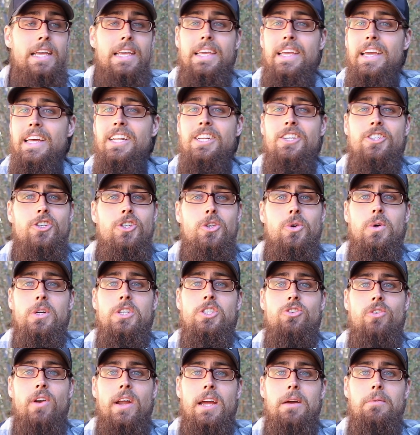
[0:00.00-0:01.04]
get into a
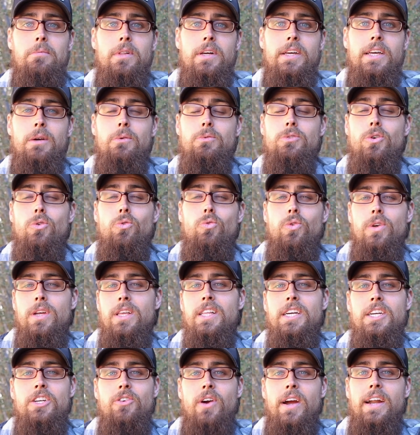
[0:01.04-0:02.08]
tramway. It was a
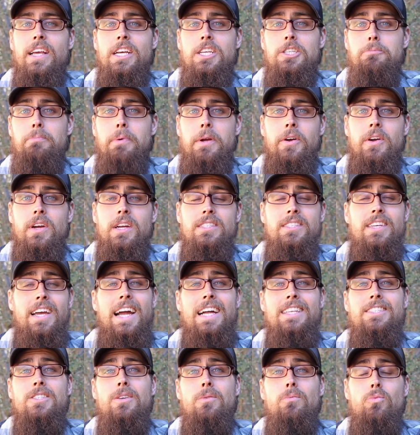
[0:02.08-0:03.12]
really great experience. I
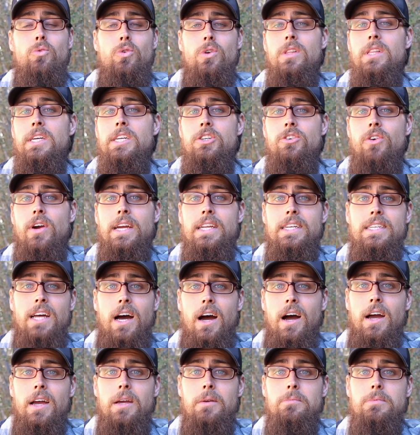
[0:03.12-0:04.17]
had some really great
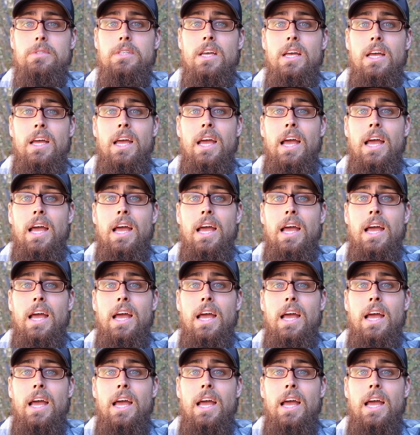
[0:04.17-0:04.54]
times.